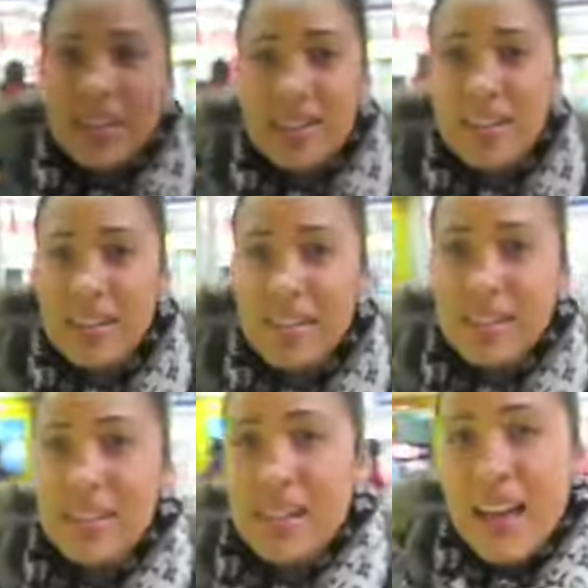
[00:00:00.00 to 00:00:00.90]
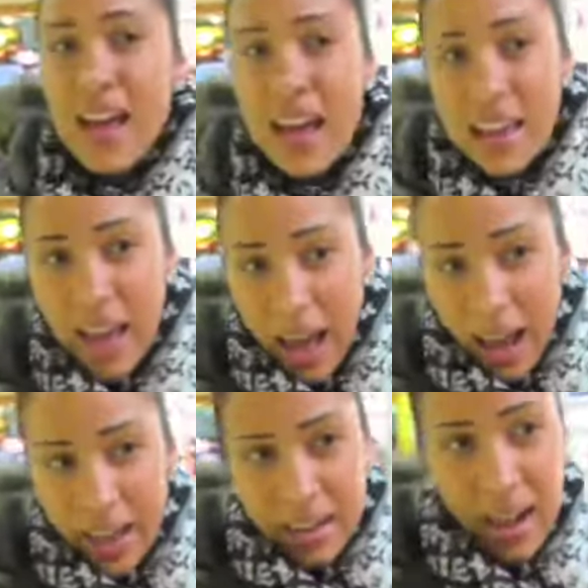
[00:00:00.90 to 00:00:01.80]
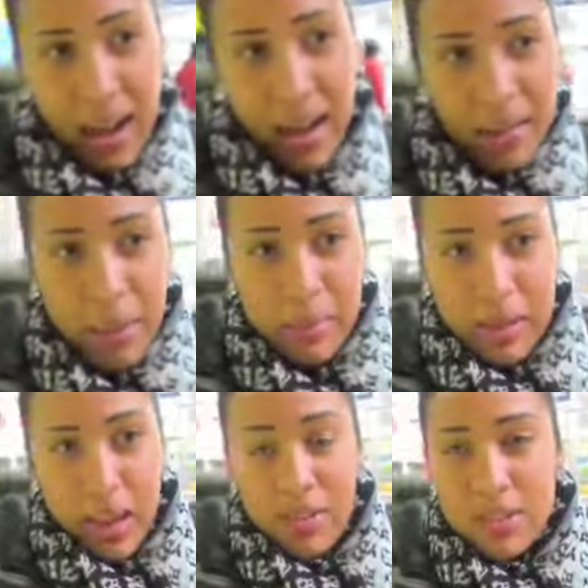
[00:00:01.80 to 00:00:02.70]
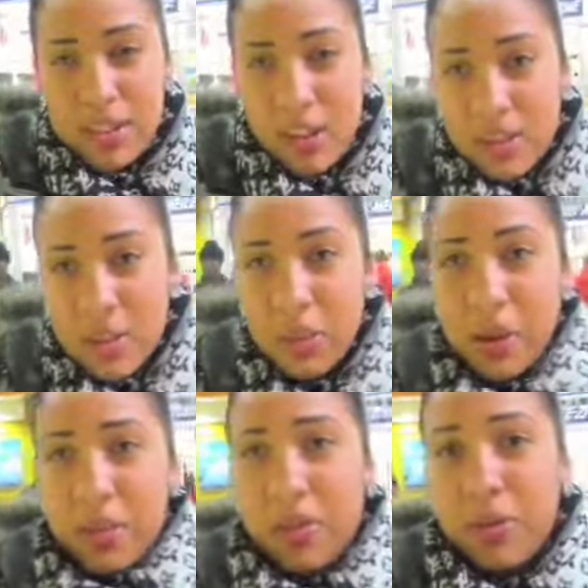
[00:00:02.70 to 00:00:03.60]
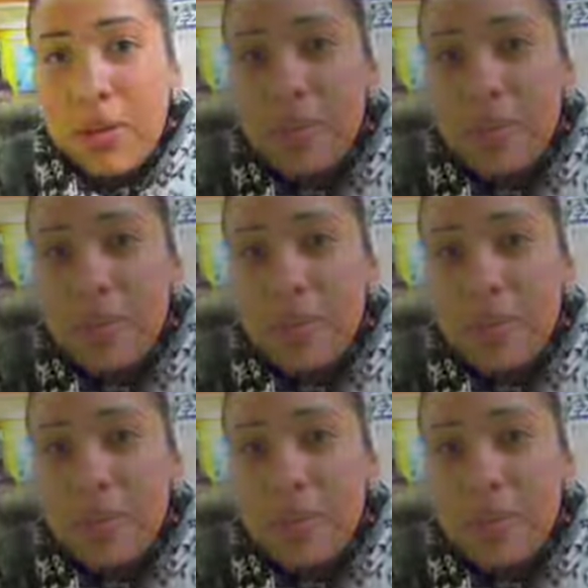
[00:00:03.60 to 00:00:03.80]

I was pretty happy. Yeah, um, I mean, the end result is what we're here for, right?